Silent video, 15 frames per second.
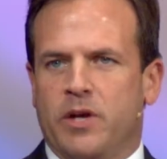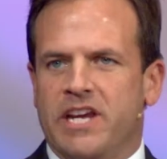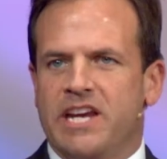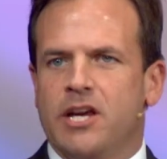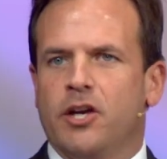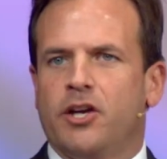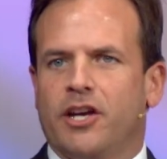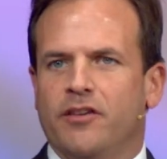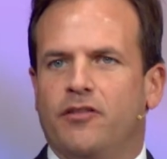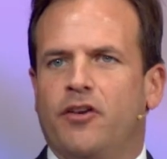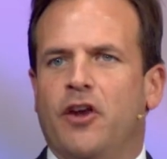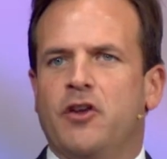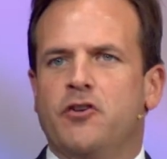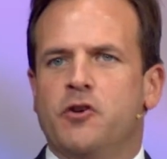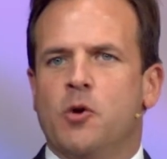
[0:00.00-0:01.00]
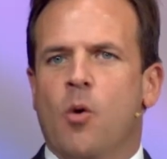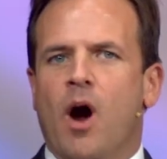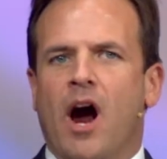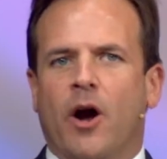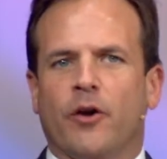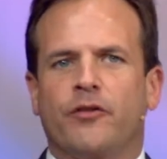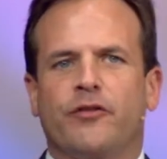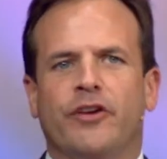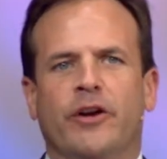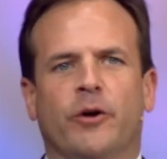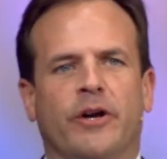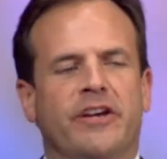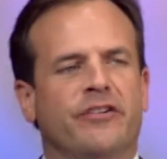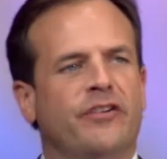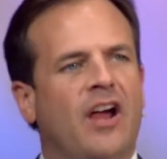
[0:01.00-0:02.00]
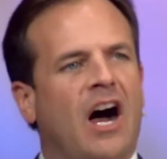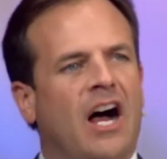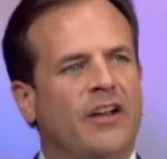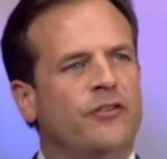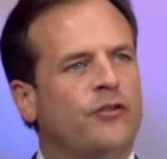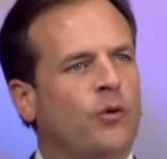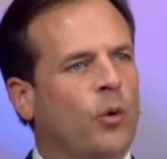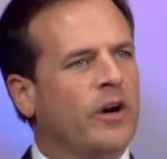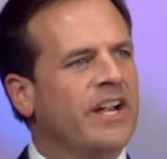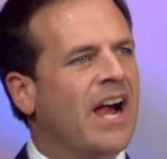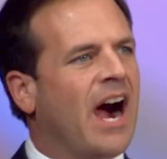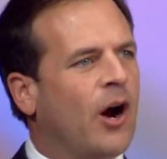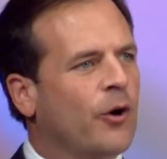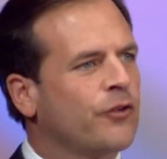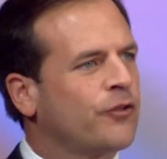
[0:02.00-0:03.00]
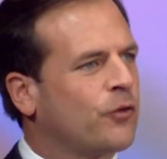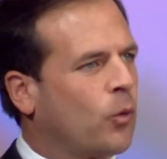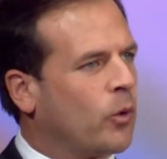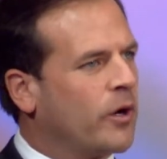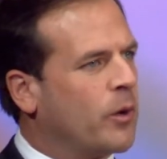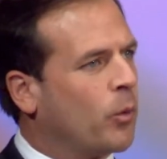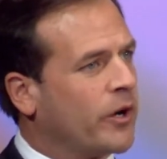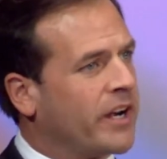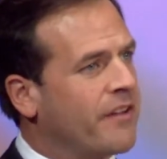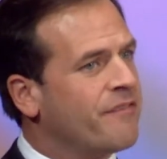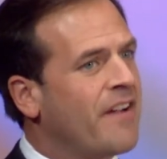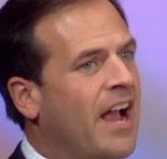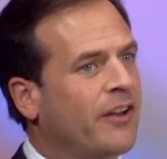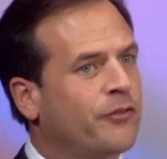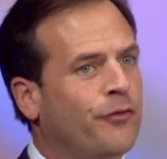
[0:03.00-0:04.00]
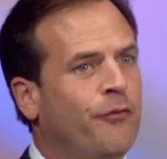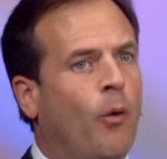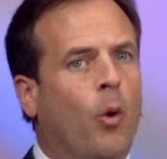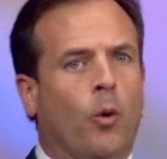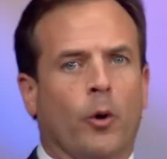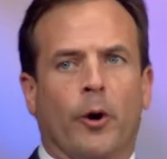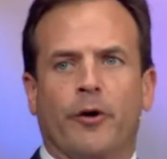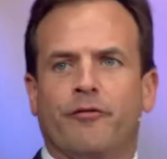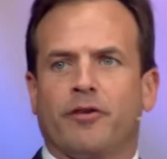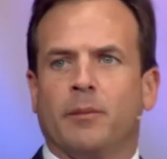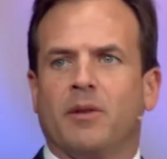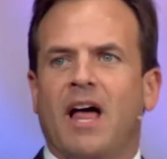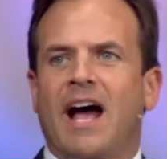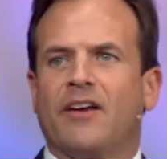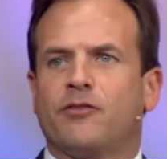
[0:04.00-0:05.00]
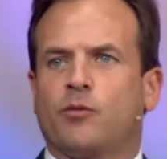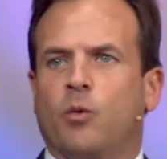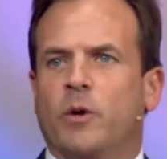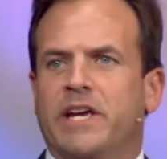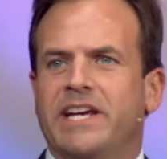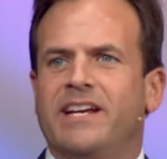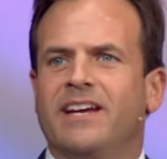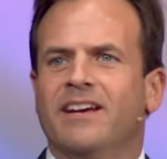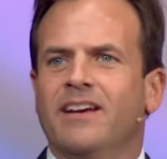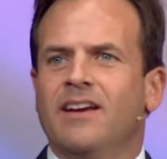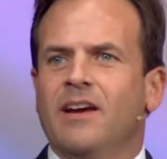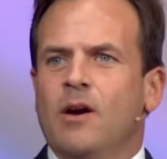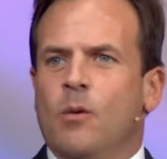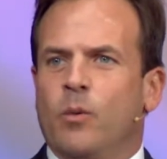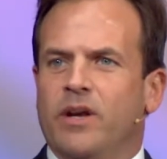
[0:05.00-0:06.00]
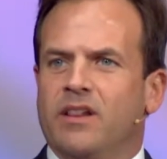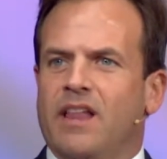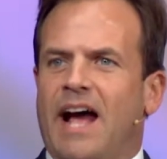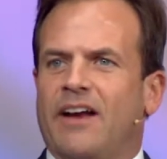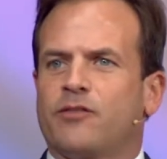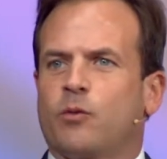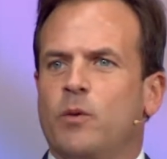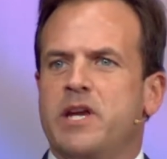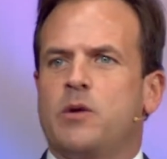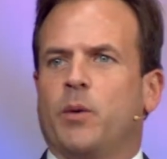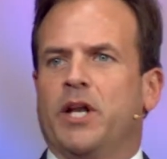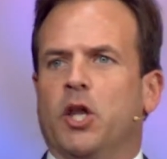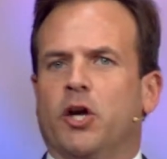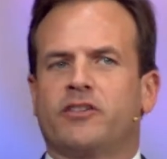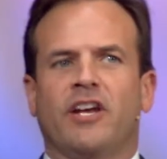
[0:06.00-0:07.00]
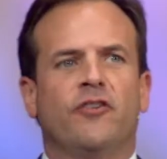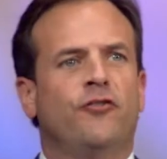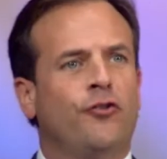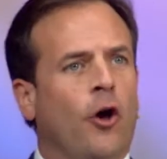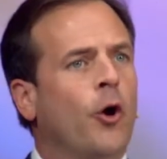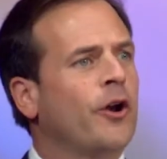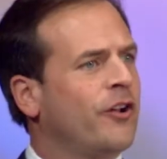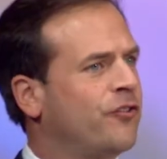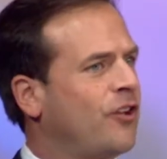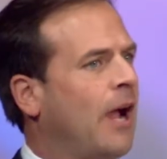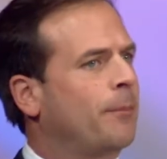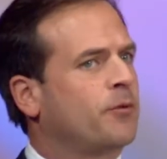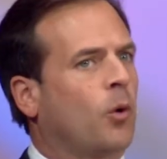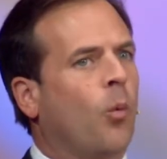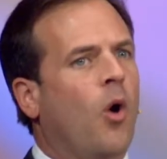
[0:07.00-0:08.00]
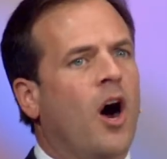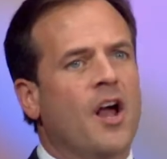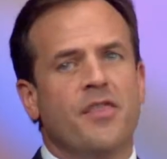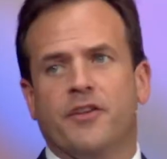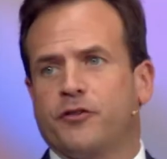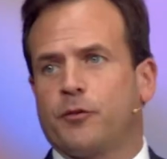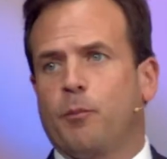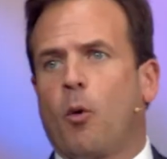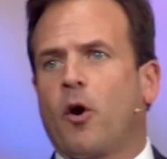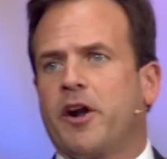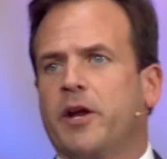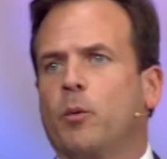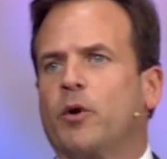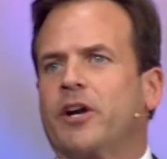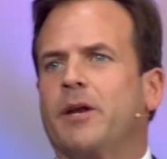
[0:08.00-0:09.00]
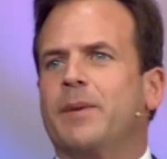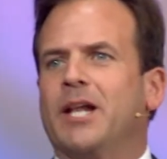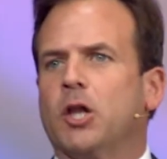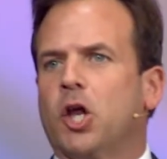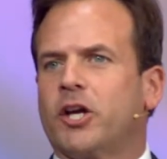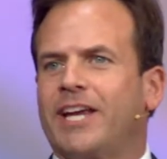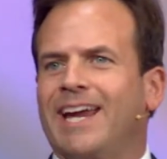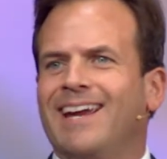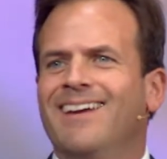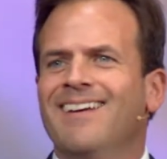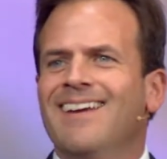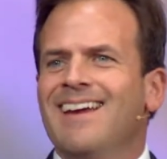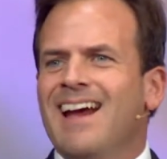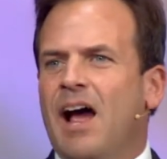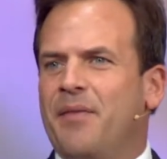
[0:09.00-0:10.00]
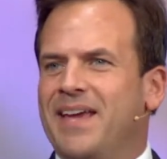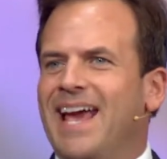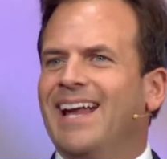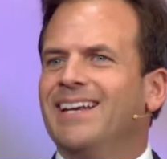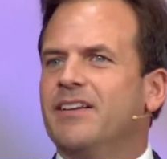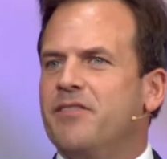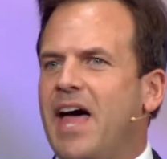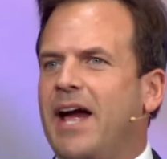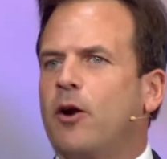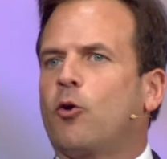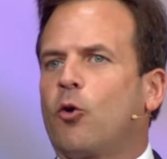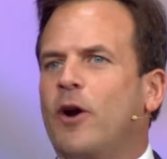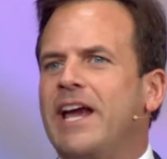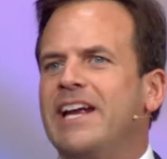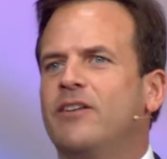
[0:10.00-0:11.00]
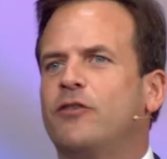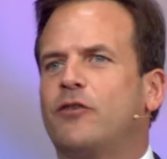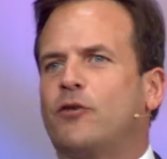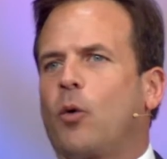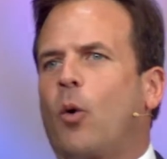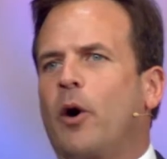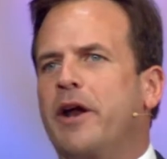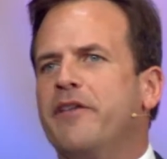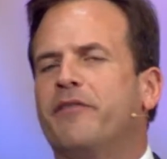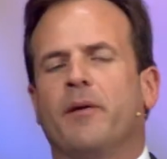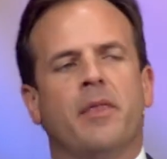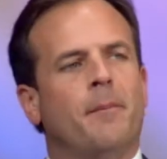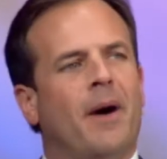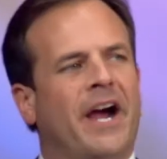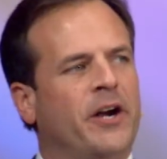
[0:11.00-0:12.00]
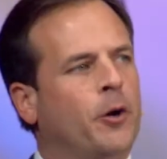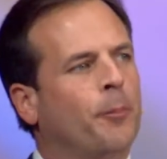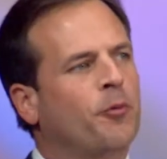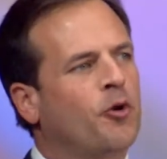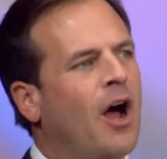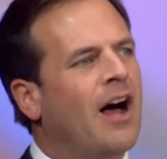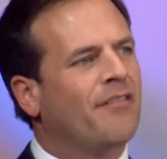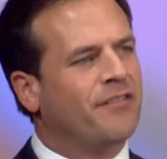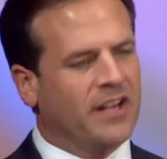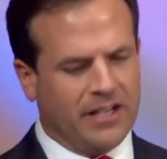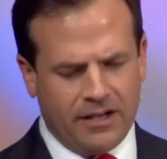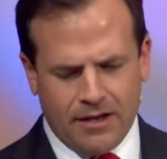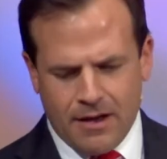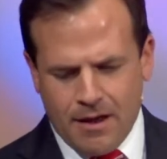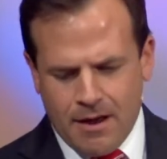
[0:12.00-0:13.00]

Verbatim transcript: we continue our series, God's Story, Our Story, we're going to fast forward from last week. We, last week, we looked at Jonah chapter 1. This morning, we're going to be looking at the end of that great story from the minor prophet